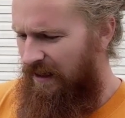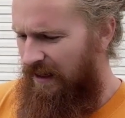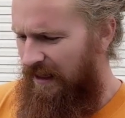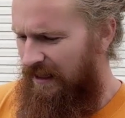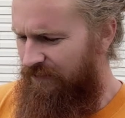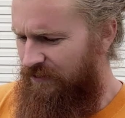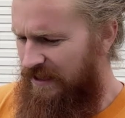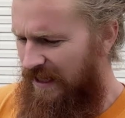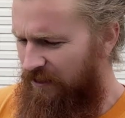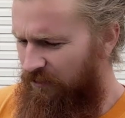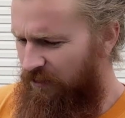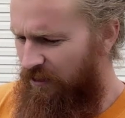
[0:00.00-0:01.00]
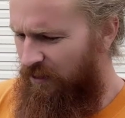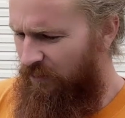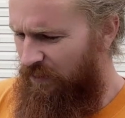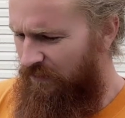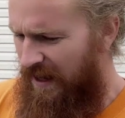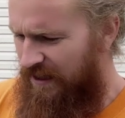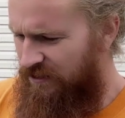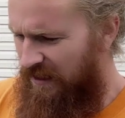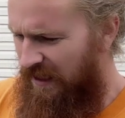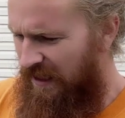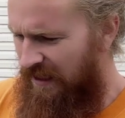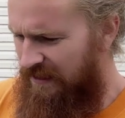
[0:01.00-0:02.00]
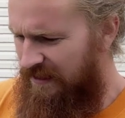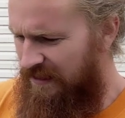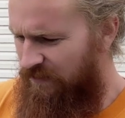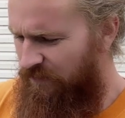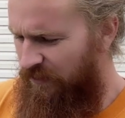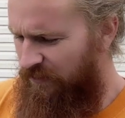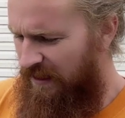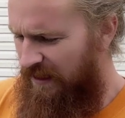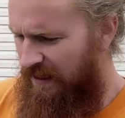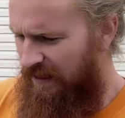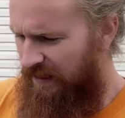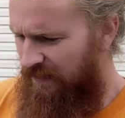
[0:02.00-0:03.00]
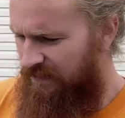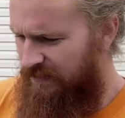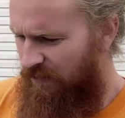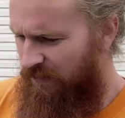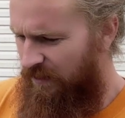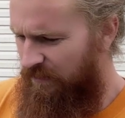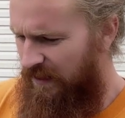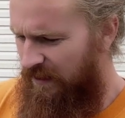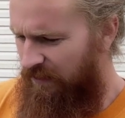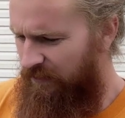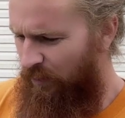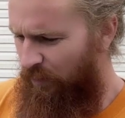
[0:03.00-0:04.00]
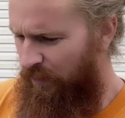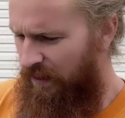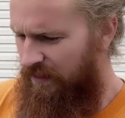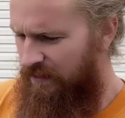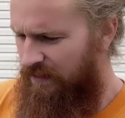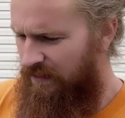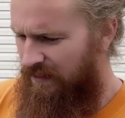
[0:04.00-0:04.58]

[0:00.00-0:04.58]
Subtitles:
And if you take a look, we've actually cut this field of hay. So I'll come down a little bit,